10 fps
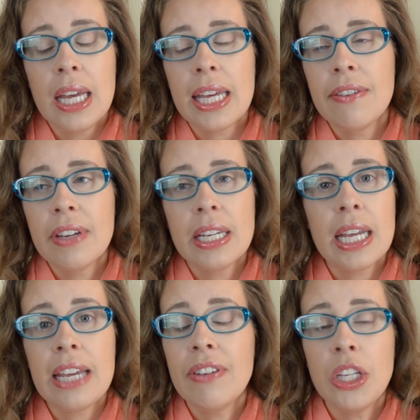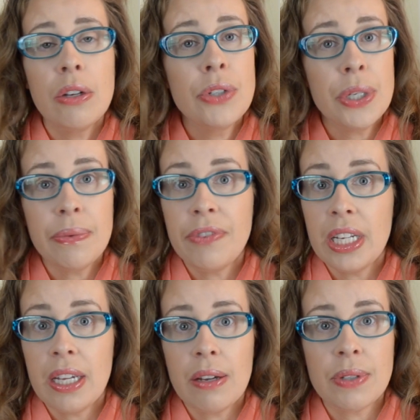even, even YouTube
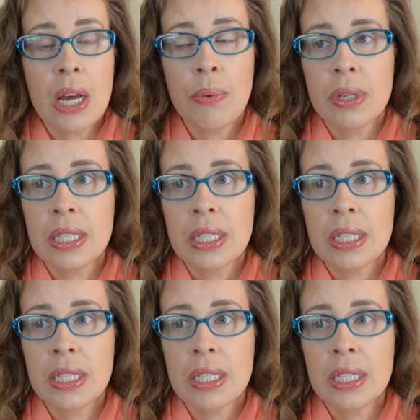videos, I will